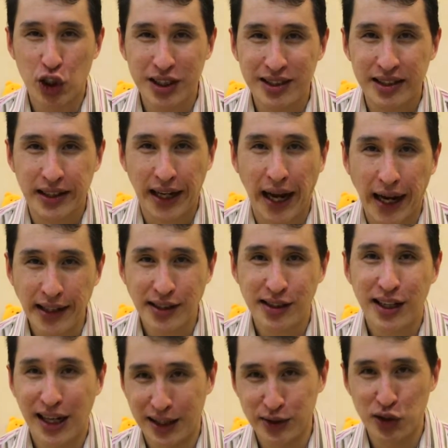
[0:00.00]
just guests
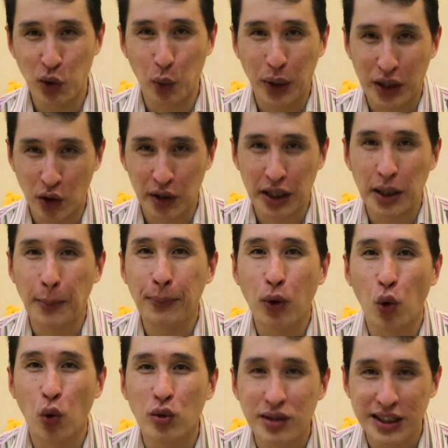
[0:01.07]
and so we're not in a
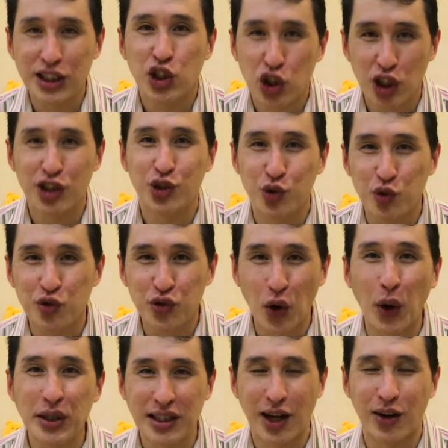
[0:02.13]
position to
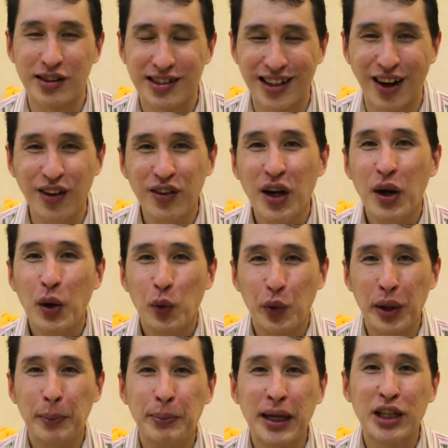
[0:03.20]
voice ourselves.
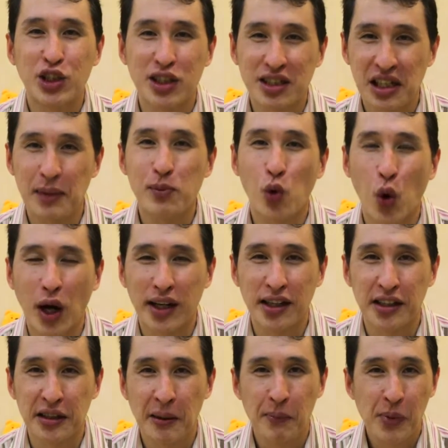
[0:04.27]
We may just keep
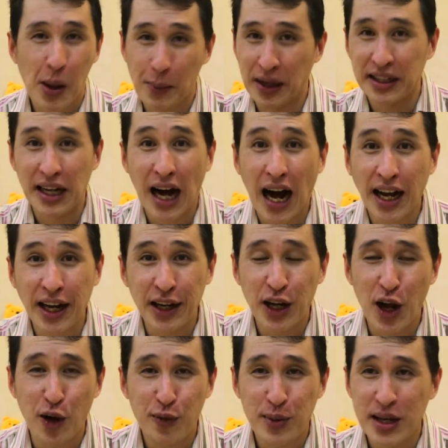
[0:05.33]
quiet. But the
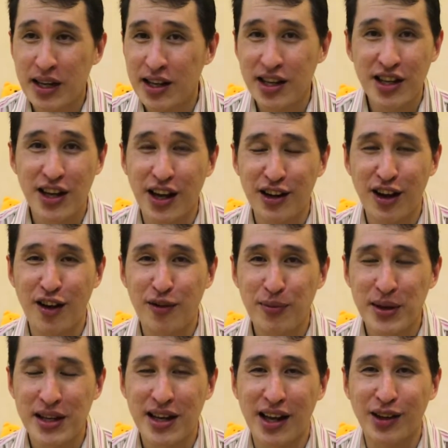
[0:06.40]
INFP,
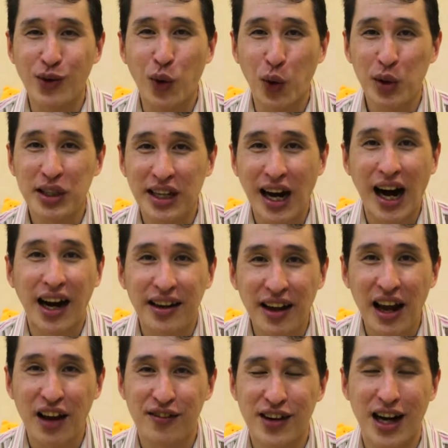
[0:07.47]
ENFP and all the other
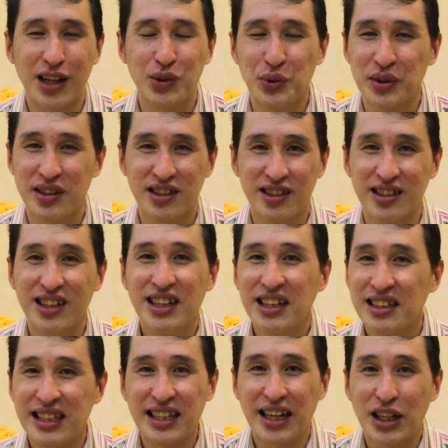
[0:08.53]
FI users,
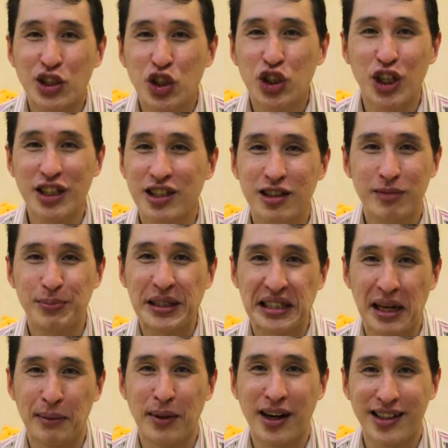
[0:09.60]
they can just speak
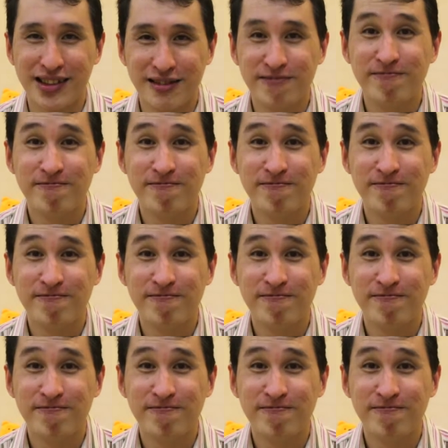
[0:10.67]
their mind.